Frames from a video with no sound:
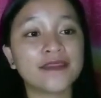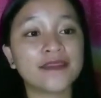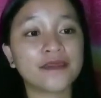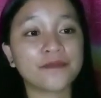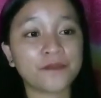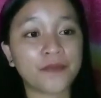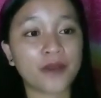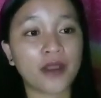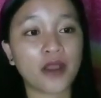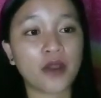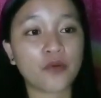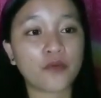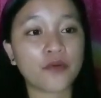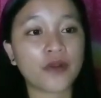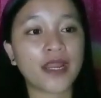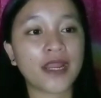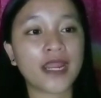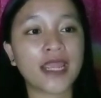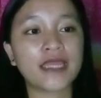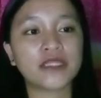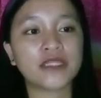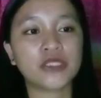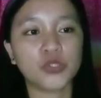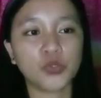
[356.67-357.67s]
the
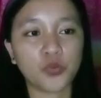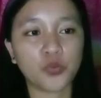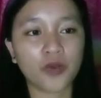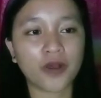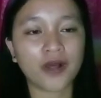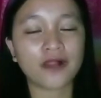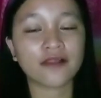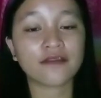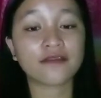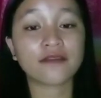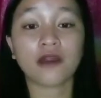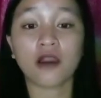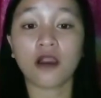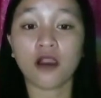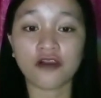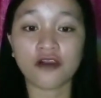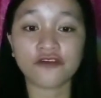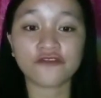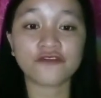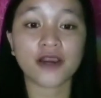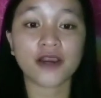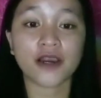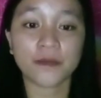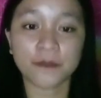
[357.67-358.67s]
power, and the wealth
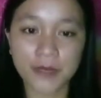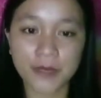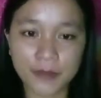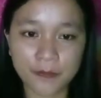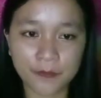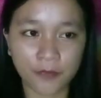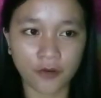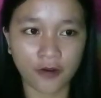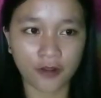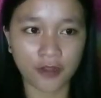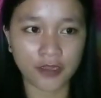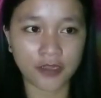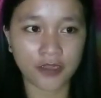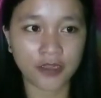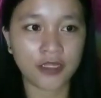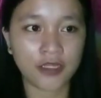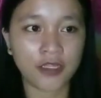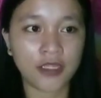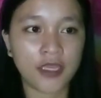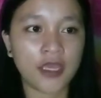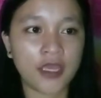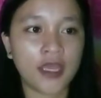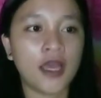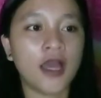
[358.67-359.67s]
of a people.
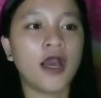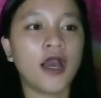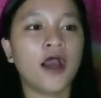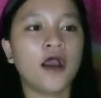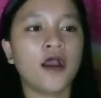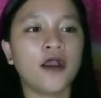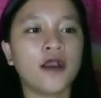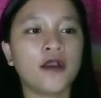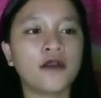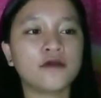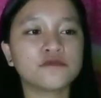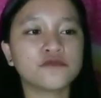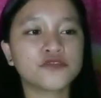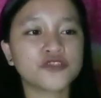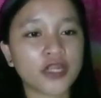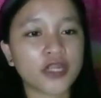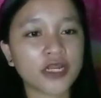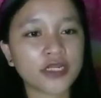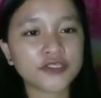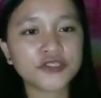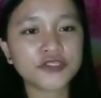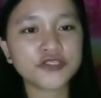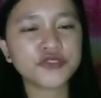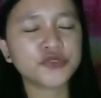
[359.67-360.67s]

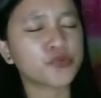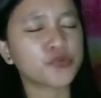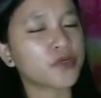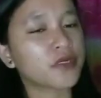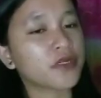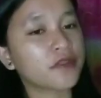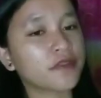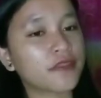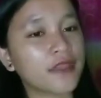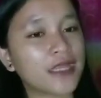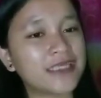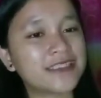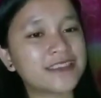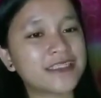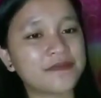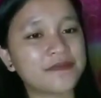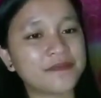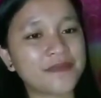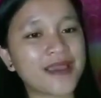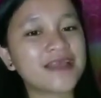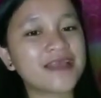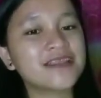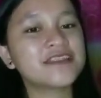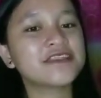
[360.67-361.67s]
Structures were
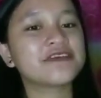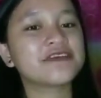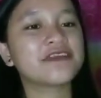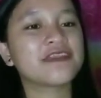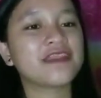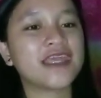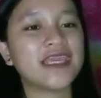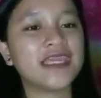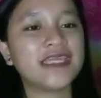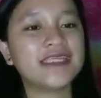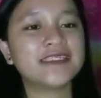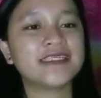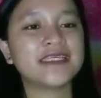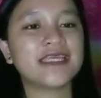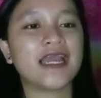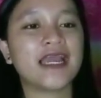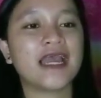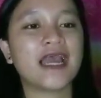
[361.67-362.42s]
testaments to this